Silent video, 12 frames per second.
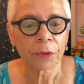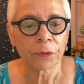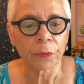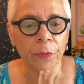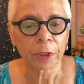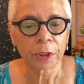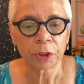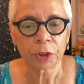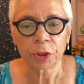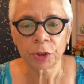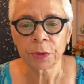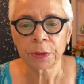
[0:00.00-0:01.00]
So we're going
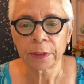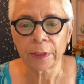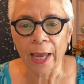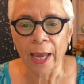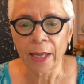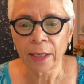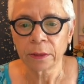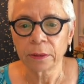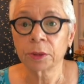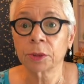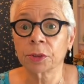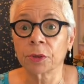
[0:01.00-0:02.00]
to choose that.
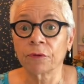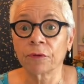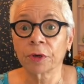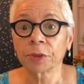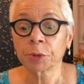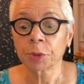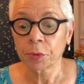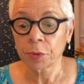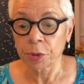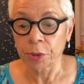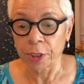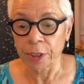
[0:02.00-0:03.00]
So far, so
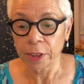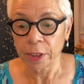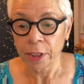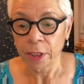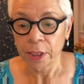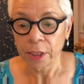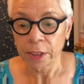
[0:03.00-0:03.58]
good.